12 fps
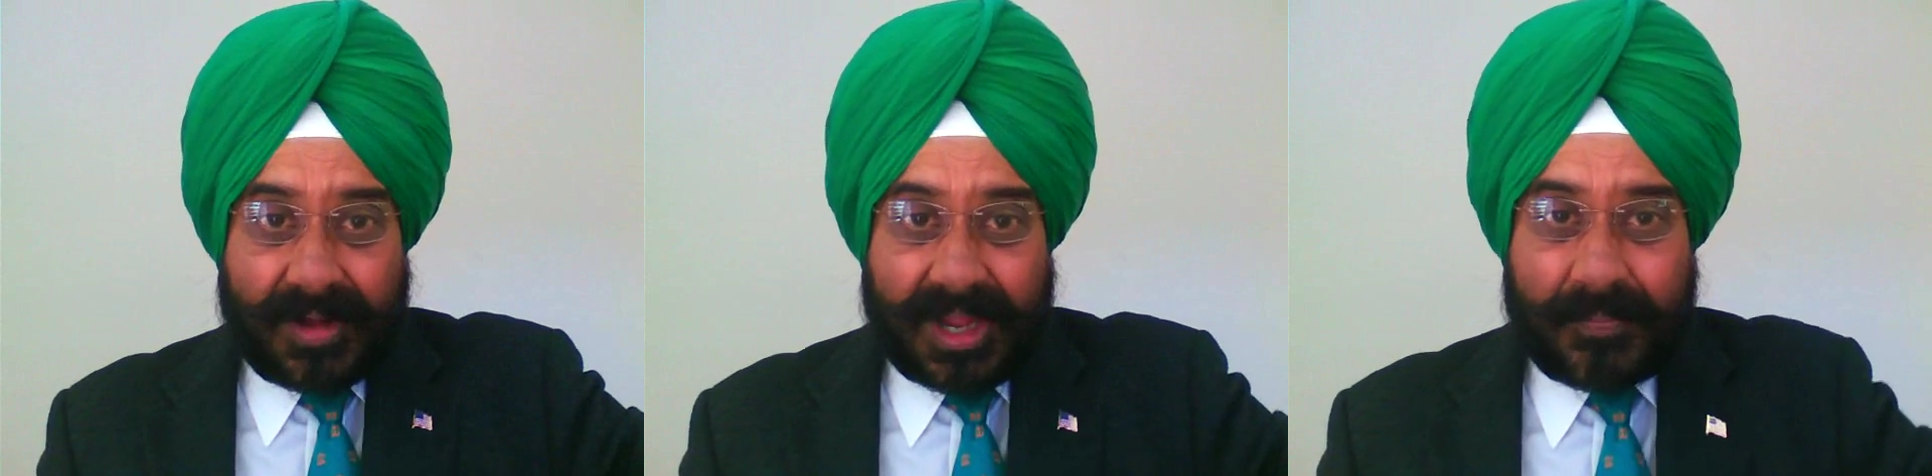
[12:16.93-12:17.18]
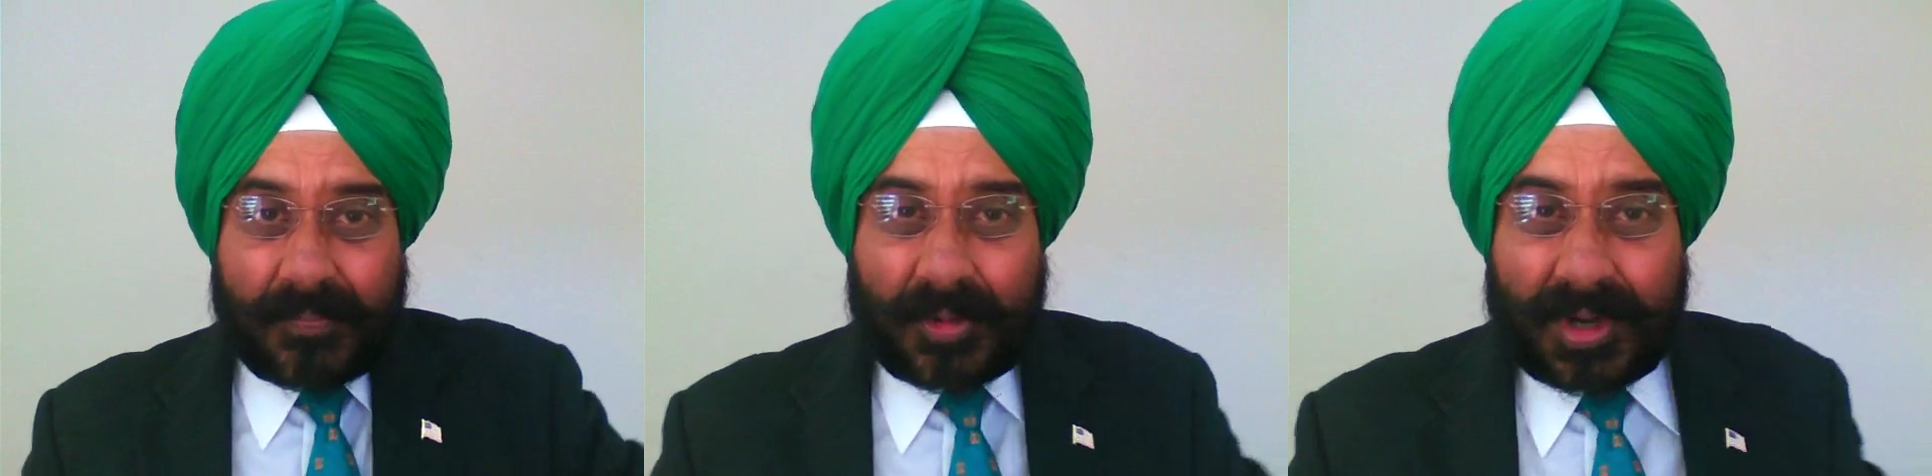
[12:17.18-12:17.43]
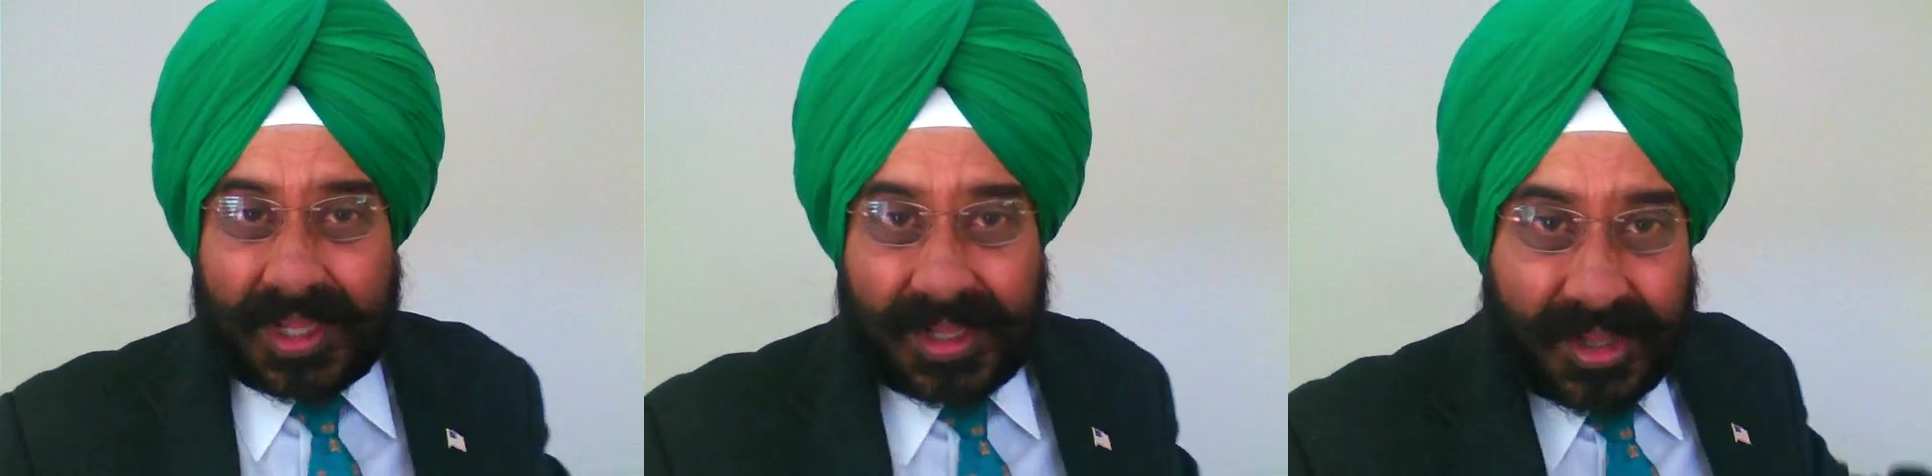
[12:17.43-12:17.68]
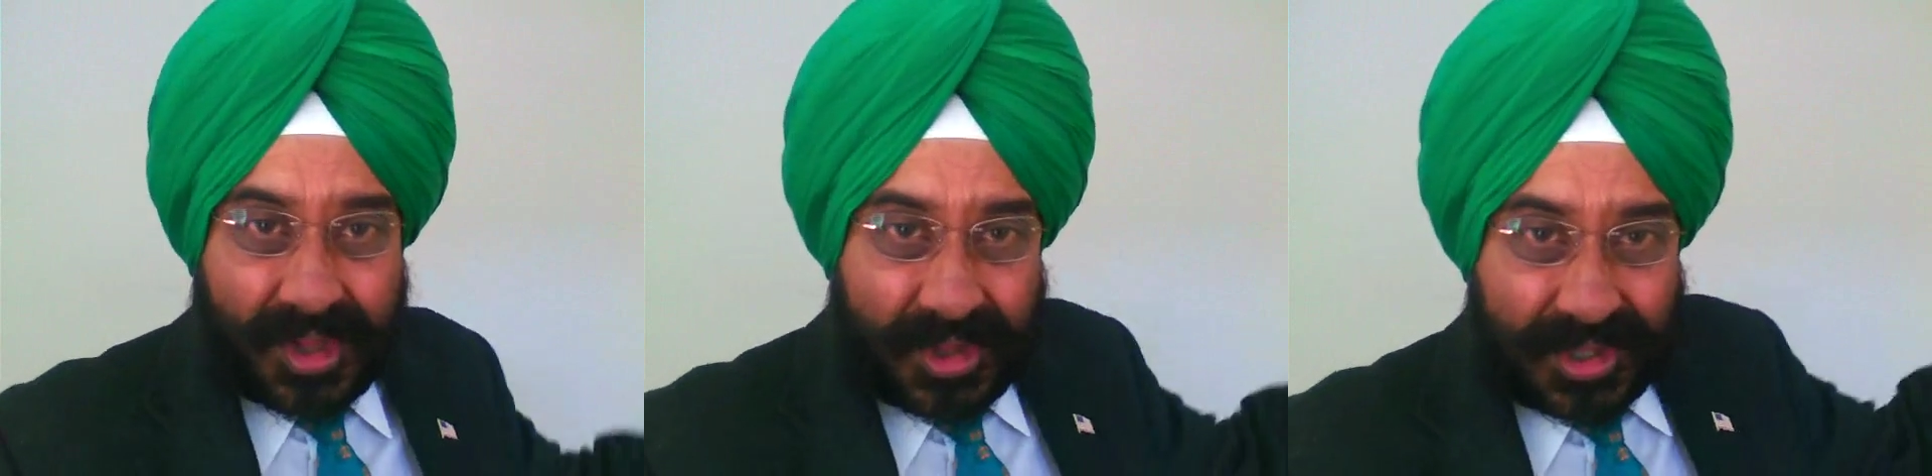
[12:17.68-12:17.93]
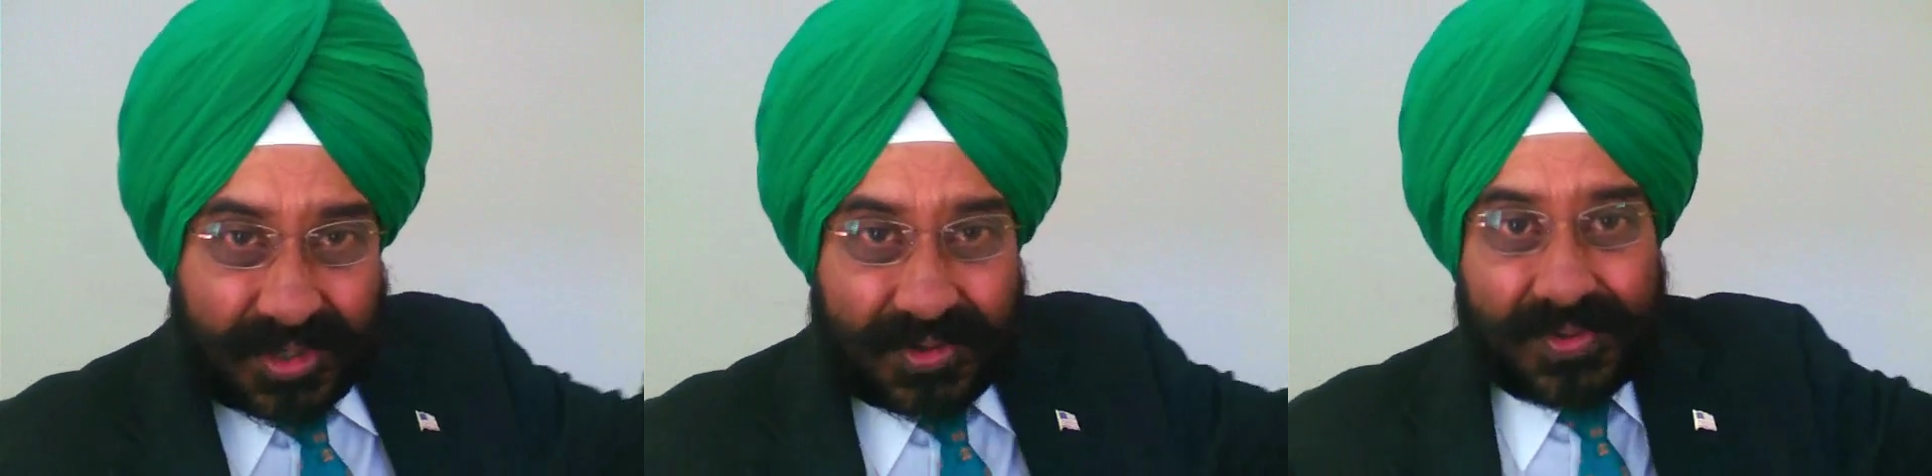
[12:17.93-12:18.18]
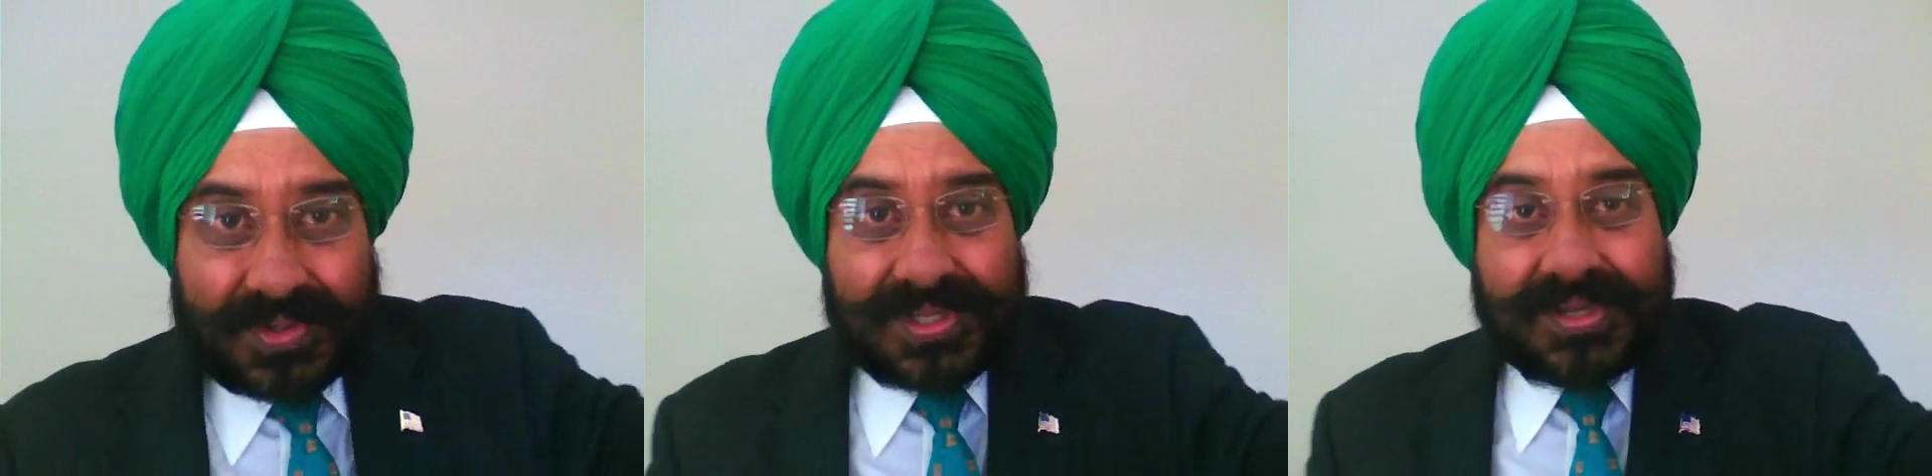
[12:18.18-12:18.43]
by putting
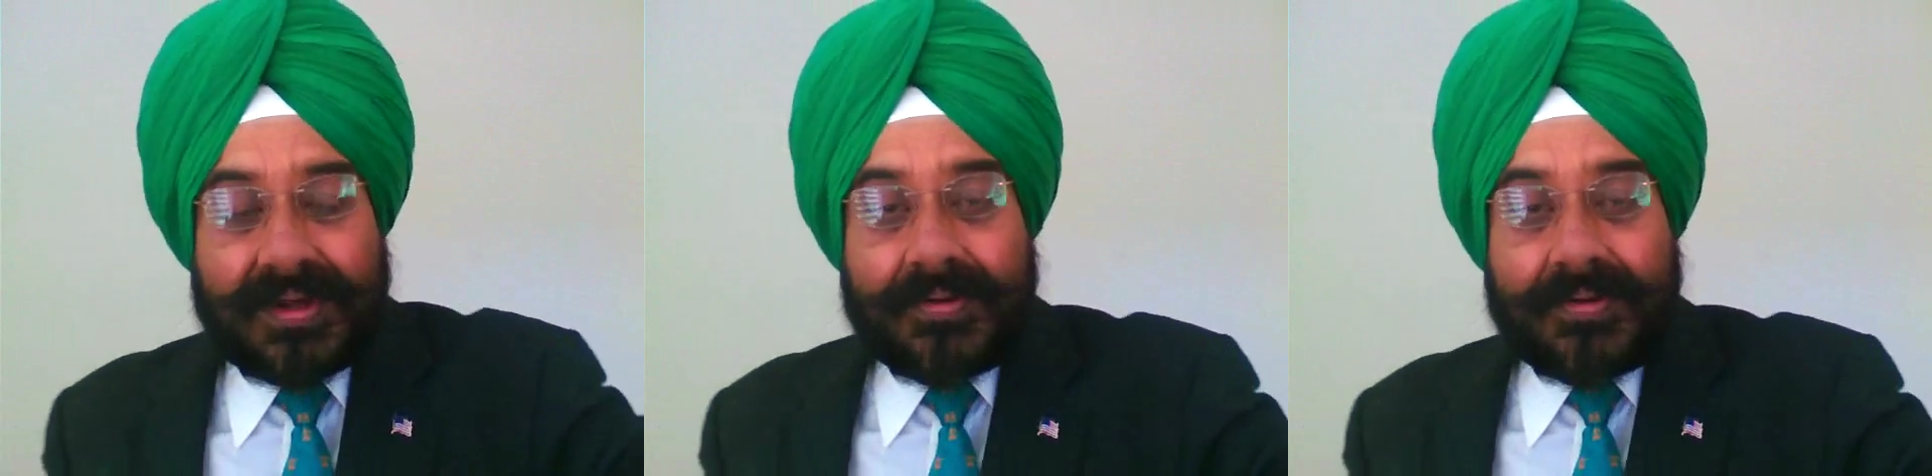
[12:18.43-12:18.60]
huge